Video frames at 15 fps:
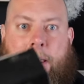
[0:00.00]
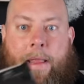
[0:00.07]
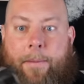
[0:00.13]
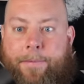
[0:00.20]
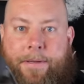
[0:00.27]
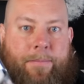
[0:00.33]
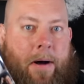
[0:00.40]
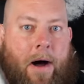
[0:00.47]

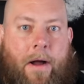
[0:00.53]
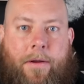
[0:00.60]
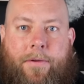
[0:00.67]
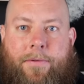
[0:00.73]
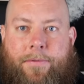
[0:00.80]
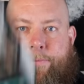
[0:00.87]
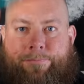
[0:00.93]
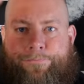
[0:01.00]
Empty
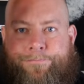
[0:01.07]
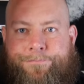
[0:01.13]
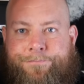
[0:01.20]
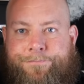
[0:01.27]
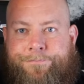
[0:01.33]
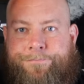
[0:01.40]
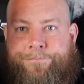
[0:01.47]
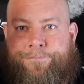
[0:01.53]
box.
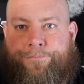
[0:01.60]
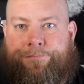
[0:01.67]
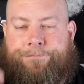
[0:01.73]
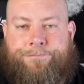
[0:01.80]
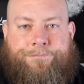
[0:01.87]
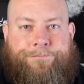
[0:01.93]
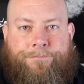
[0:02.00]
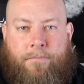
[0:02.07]

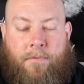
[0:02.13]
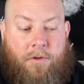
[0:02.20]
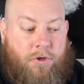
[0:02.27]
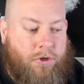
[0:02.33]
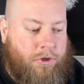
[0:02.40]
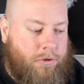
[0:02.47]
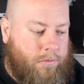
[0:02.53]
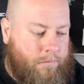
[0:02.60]

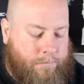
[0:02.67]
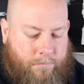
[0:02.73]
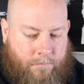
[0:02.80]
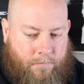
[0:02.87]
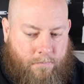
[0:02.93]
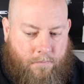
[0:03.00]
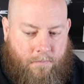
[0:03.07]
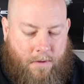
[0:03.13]

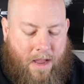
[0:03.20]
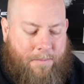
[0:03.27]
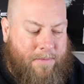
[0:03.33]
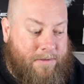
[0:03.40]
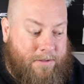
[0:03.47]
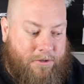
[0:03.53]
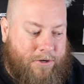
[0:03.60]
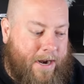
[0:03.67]
I
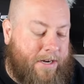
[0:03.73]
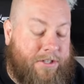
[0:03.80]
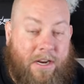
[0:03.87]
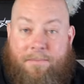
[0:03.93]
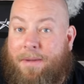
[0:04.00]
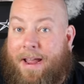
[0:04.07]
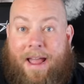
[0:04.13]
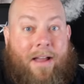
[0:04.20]
missed the trash
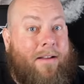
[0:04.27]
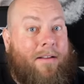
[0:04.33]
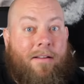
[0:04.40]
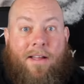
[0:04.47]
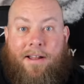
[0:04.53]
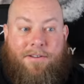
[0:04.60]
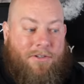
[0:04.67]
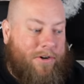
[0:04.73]
can. But yeah,
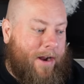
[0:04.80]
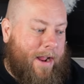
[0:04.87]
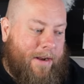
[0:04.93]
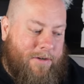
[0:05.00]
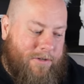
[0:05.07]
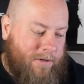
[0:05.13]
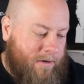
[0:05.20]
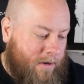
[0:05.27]
that's
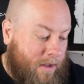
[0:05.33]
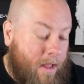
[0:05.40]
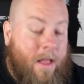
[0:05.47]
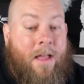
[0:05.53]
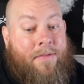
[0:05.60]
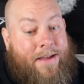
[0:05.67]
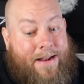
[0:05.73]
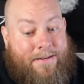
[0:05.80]
trash.
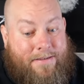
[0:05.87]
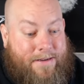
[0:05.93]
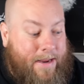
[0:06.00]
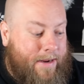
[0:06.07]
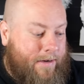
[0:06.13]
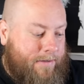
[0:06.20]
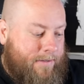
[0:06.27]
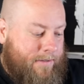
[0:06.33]
That
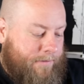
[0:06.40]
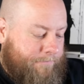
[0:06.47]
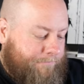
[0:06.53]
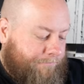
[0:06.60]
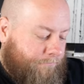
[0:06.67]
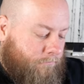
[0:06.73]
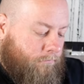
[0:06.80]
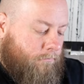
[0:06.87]
stinks.
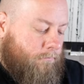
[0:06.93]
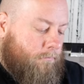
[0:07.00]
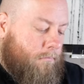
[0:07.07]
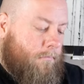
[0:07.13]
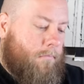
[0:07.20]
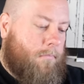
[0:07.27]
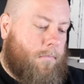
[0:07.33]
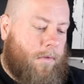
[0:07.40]

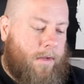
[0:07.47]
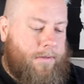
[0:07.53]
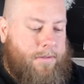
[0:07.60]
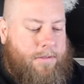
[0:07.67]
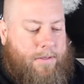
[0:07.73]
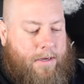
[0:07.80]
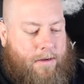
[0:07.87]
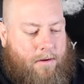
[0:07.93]

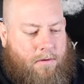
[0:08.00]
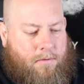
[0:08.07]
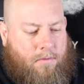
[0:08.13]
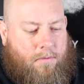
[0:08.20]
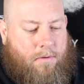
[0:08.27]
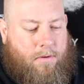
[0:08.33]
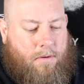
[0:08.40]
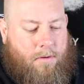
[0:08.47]
Let's see. Oh.